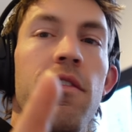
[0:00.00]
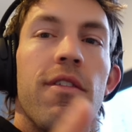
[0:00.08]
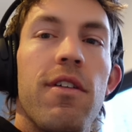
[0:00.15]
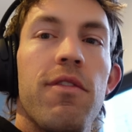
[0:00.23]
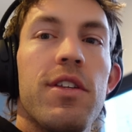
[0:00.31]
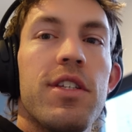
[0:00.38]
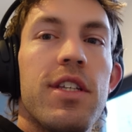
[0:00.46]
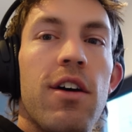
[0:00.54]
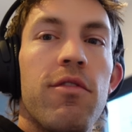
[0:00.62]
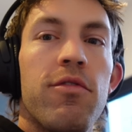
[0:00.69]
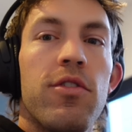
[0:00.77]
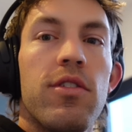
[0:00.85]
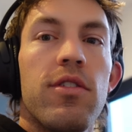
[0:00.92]
if this is
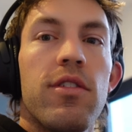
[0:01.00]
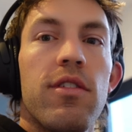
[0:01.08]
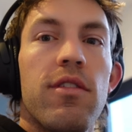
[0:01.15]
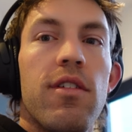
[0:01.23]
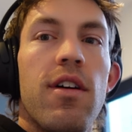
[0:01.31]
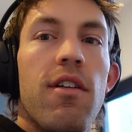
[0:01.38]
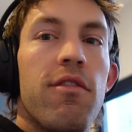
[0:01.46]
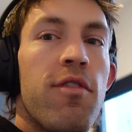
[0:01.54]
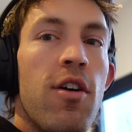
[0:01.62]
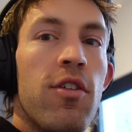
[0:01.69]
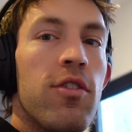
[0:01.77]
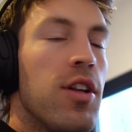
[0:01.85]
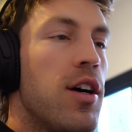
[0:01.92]
helpful,
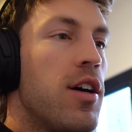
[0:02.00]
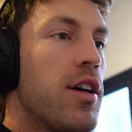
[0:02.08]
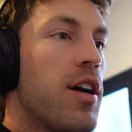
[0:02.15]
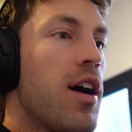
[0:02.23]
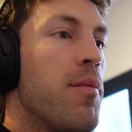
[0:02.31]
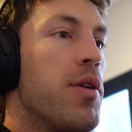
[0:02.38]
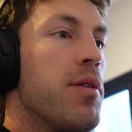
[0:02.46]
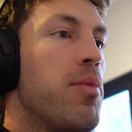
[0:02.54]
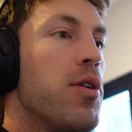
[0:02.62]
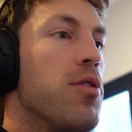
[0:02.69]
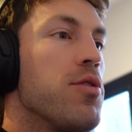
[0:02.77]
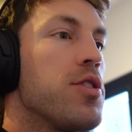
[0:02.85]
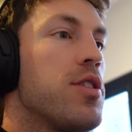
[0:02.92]
follow along. I'm going to
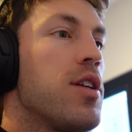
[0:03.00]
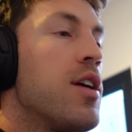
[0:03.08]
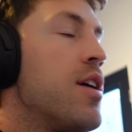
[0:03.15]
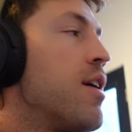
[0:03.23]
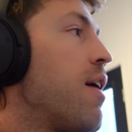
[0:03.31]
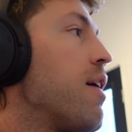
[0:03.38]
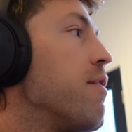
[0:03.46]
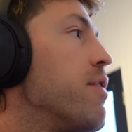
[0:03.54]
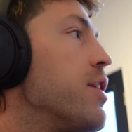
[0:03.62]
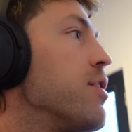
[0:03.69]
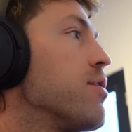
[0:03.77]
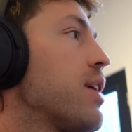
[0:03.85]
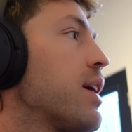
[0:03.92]
post
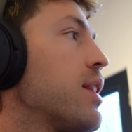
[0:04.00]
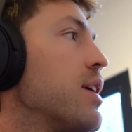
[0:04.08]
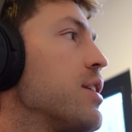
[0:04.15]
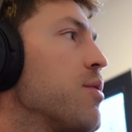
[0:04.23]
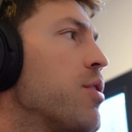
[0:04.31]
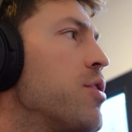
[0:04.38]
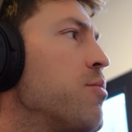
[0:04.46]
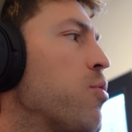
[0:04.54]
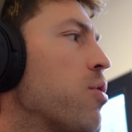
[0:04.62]
videos like this. I want to do